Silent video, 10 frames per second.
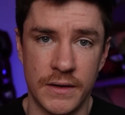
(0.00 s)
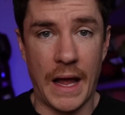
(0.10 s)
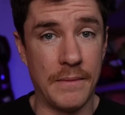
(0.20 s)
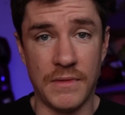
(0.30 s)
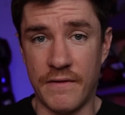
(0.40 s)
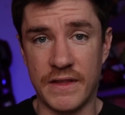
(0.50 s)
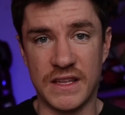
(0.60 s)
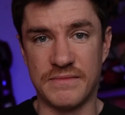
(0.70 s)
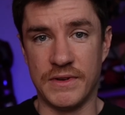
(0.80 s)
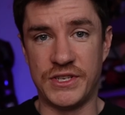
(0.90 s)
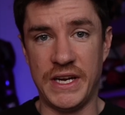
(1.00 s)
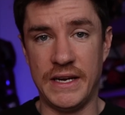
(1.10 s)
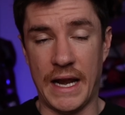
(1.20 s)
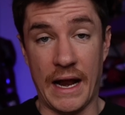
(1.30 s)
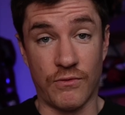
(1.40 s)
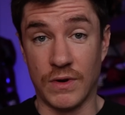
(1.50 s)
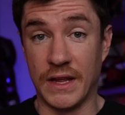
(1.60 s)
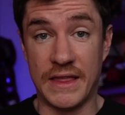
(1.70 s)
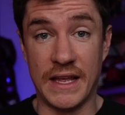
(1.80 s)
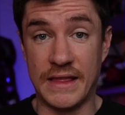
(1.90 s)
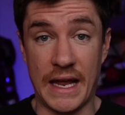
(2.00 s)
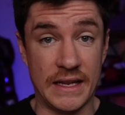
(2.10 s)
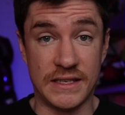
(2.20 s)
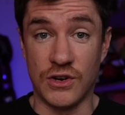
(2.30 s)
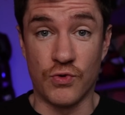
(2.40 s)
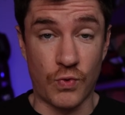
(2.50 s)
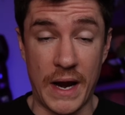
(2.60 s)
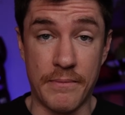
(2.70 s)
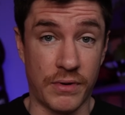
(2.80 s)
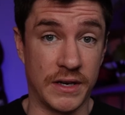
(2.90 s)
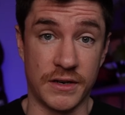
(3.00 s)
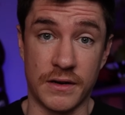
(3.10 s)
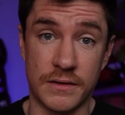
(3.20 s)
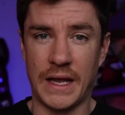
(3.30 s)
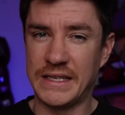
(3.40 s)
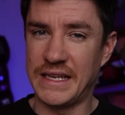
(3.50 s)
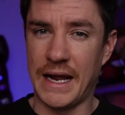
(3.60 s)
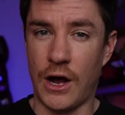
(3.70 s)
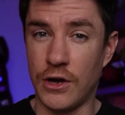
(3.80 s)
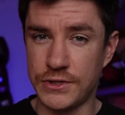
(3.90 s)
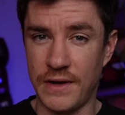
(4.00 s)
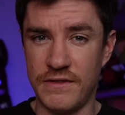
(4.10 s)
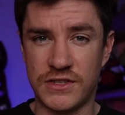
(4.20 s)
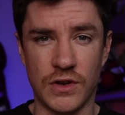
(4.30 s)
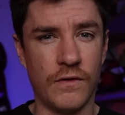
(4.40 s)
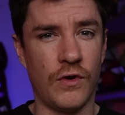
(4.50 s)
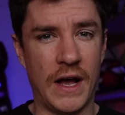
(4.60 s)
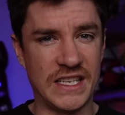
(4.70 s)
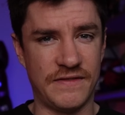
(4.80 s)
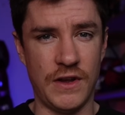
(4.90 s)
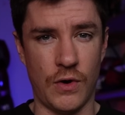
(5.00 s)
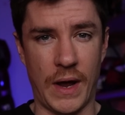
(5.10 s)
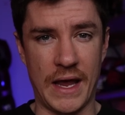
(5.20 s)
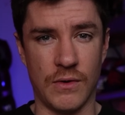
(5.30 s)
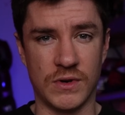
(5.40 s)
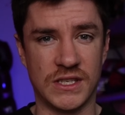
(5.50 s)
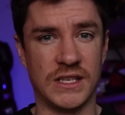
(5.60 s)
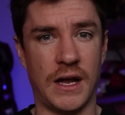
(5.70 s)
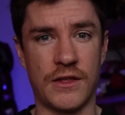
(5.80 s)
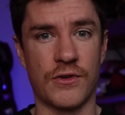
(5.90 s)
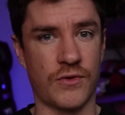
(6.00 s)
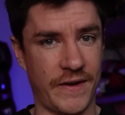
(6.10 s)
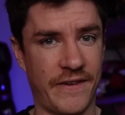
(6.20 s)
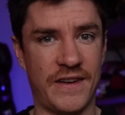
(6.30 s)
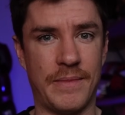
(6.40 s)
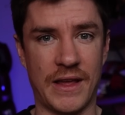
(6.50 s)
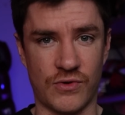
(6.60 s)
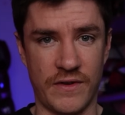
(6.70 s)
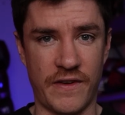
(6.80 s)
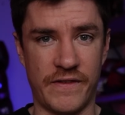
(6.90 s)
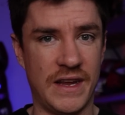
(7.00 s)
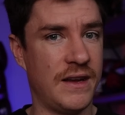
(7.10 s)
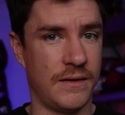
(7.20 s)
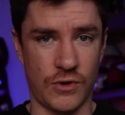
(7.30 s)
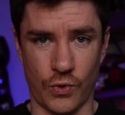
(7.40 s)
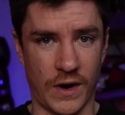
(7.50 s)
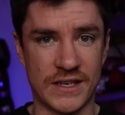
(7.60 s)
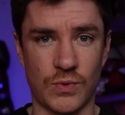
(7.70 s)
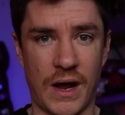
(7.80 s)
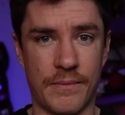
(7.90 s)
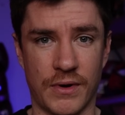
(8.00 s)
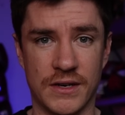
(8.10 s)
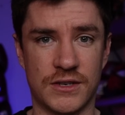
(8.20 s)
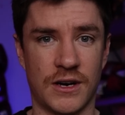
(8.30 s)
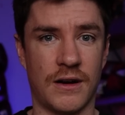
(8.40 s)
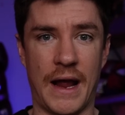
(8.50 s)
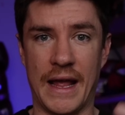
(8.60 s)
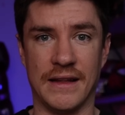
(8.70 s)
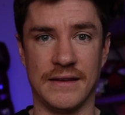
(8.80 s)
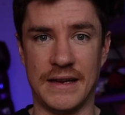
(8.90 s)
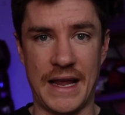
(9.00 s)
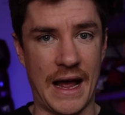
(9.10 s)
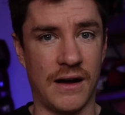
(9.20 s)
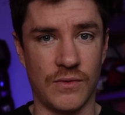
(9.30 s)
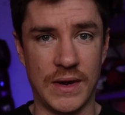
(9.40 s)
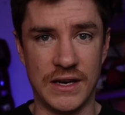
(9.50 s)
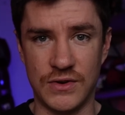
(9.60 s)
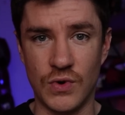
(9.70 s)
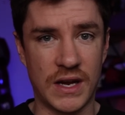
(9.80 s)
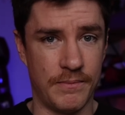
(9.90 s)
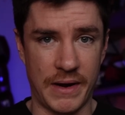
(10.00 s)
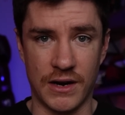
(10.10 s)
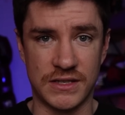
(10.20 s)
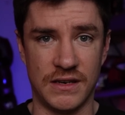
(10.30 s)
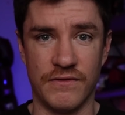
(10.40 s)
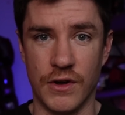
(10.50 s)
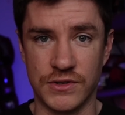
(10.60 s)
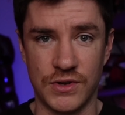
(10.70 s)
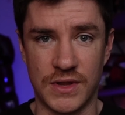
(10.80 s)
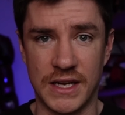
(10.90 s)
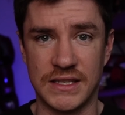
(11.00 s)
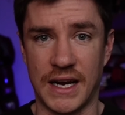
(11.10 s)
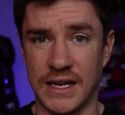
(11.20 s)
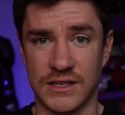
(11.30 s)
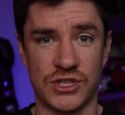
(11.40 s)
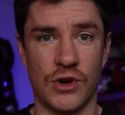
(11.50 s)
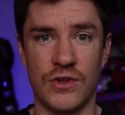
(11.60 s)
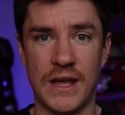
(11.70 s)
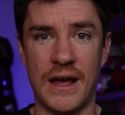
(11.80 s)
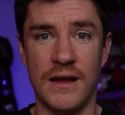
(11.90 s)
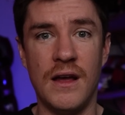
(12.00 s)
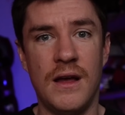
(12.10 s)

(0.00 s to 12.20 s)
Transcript: I'm loving this machine and I really think that it's a great printer. Like I said, I also have the Sovol SV08, which is another 350 by 350 Core XY printer. And yeah, we can do a comparison of those two things and I can show you that.